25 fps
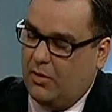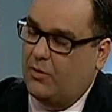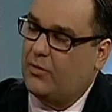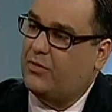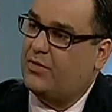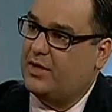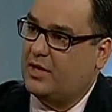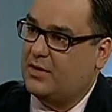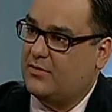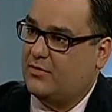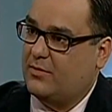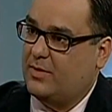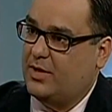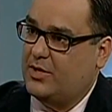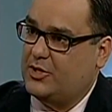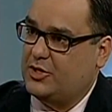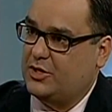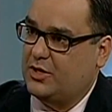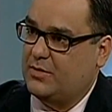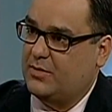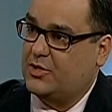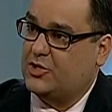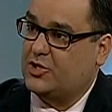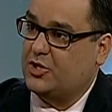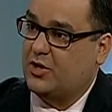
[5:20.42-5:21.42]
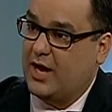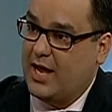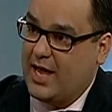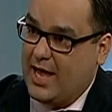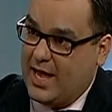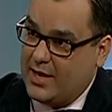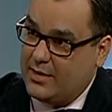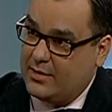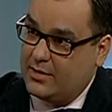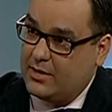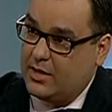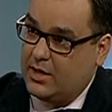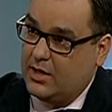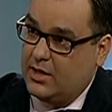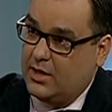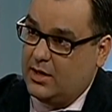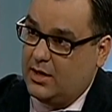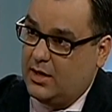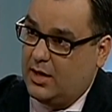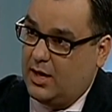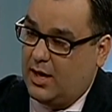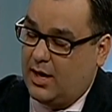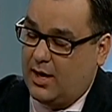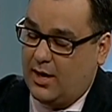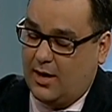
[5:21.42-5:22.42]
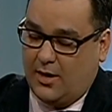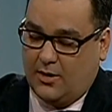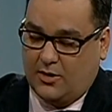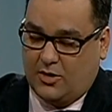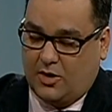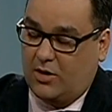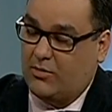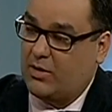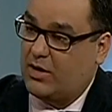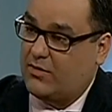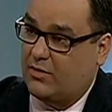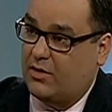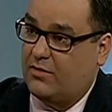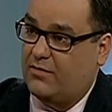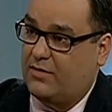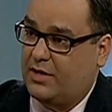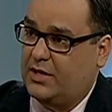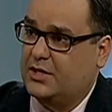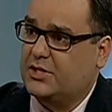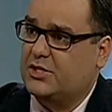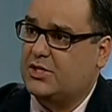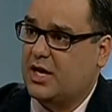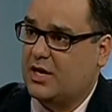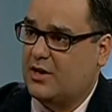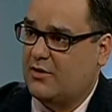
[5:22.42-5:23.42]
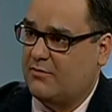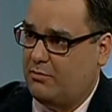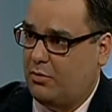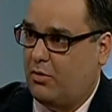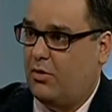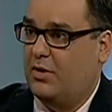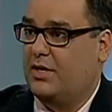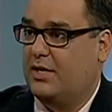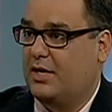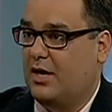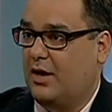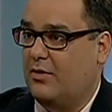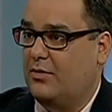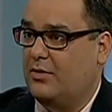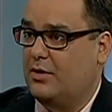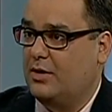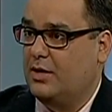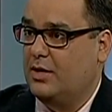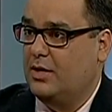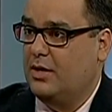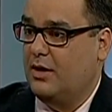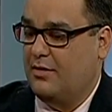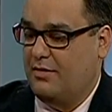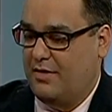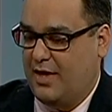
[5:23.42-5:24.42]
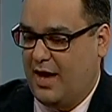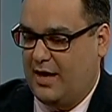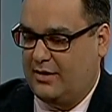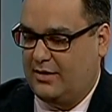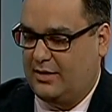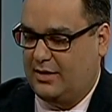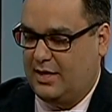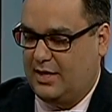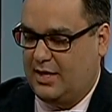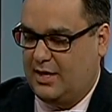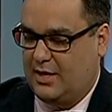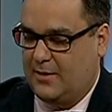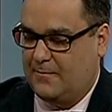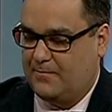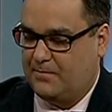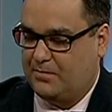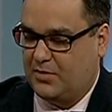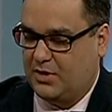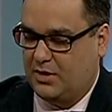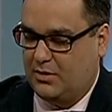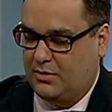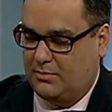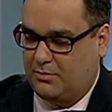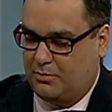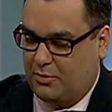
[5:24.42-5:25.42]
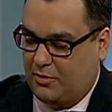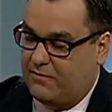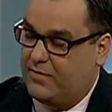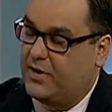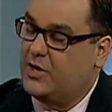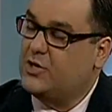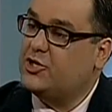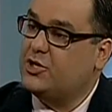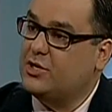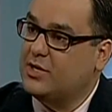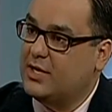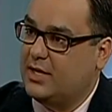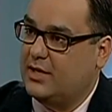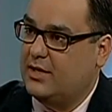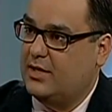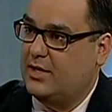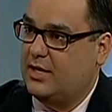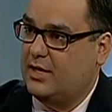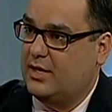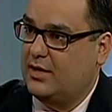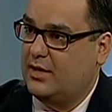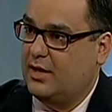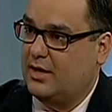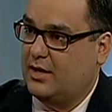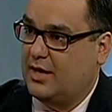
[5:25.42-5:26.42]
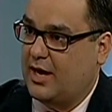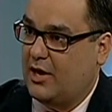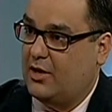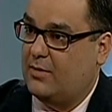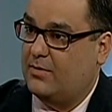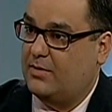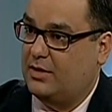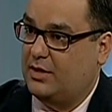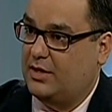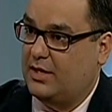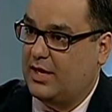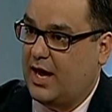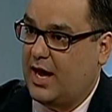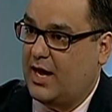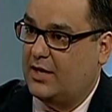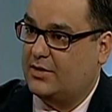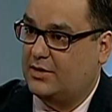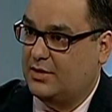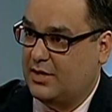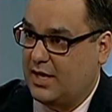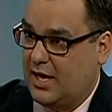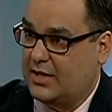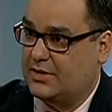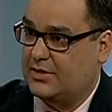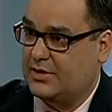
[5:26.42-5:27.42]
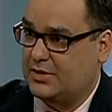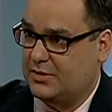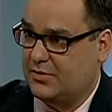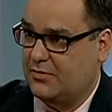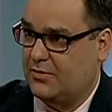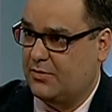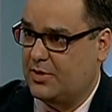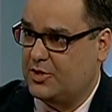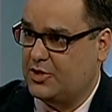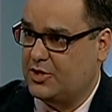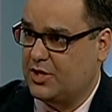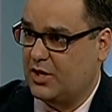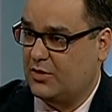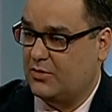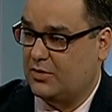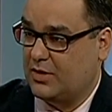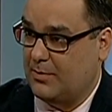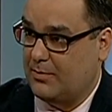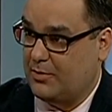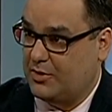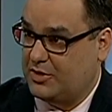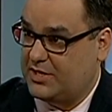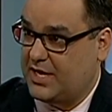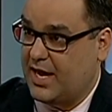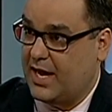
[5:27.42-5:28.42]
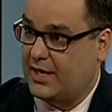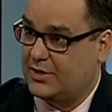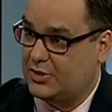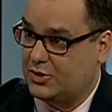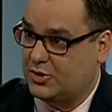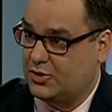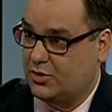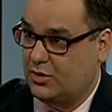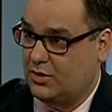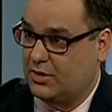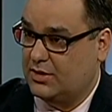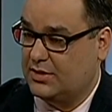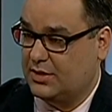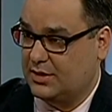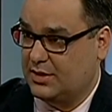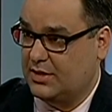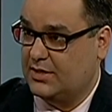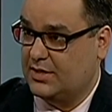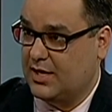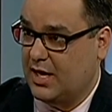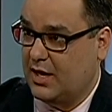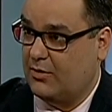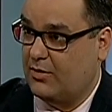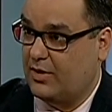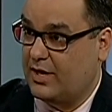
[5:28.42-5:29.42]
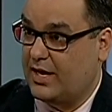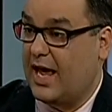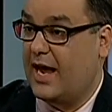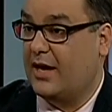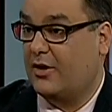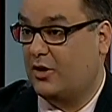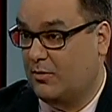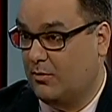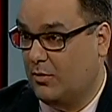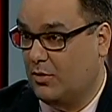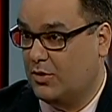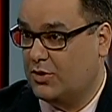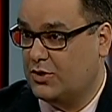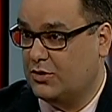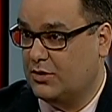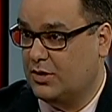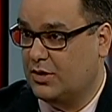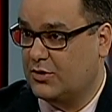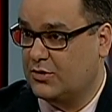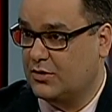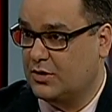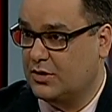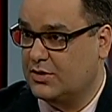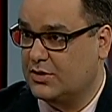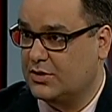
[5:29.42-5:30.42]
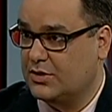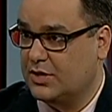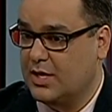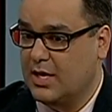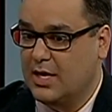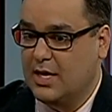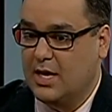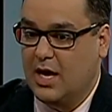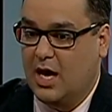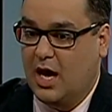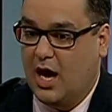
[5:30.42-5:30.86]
both the Information Commissioner and Conrad von Finkenstein have pointed out that the provision in the Accountability Act and the Access to Information Act that protects journalistic integrity and commercial interests